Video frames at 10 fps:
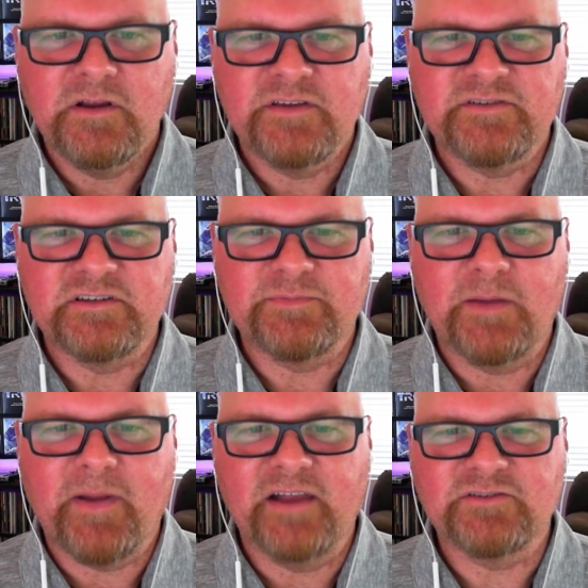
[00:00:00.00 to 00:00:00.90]
Since my
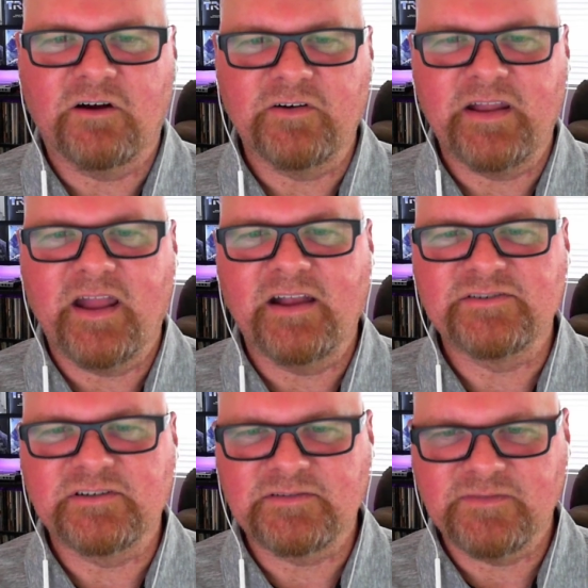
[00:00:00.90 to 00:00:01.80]
pass already has
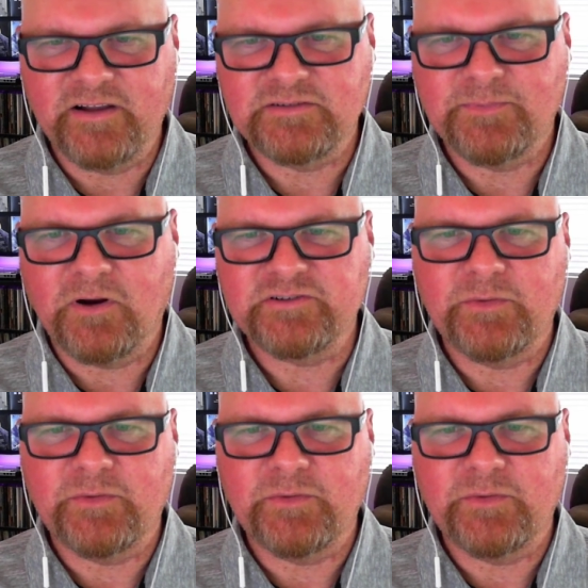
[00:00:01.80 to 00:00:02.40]
Six Flags parks,